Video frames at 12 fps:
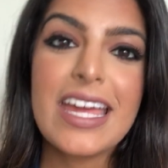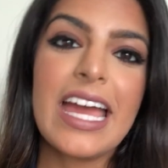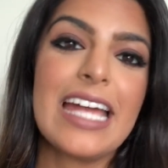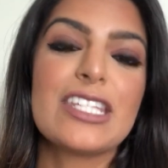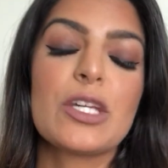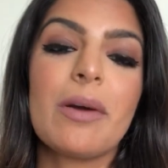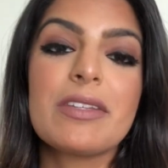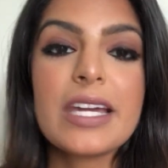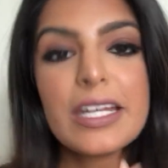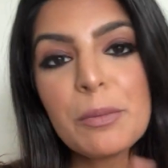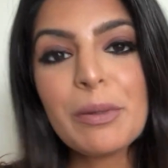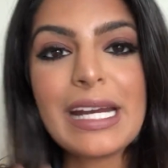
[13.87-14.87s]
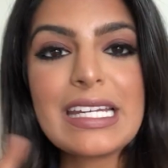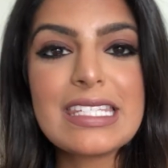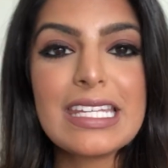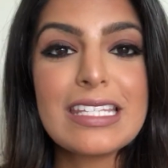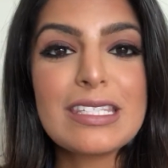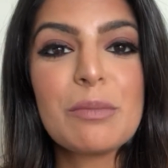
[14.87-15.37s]
and so I was kind of
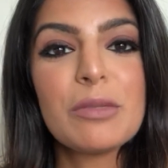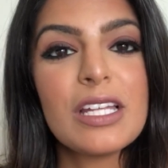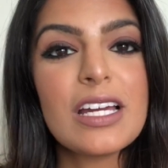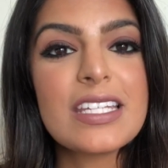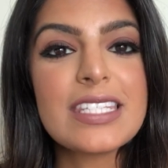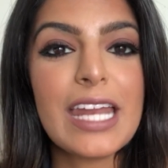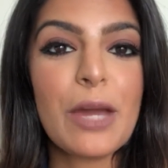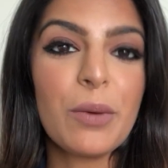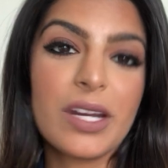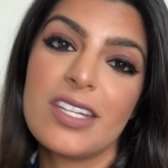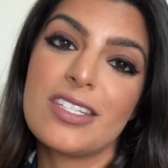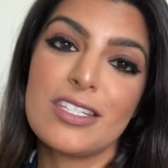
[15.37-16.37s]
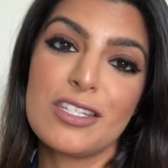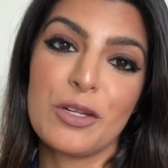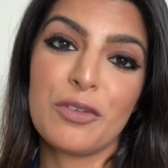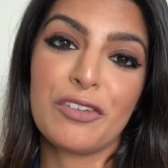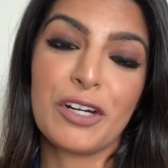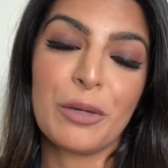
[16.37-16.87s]
practicing some looks that I wanted to
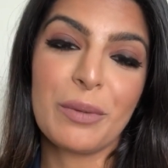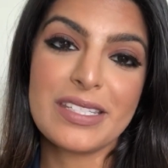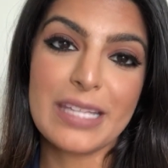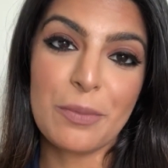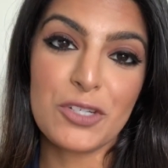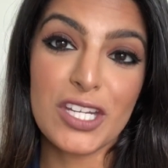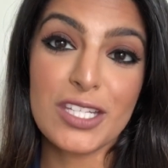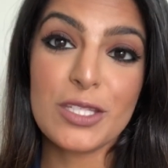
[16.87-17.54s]
do for her reception.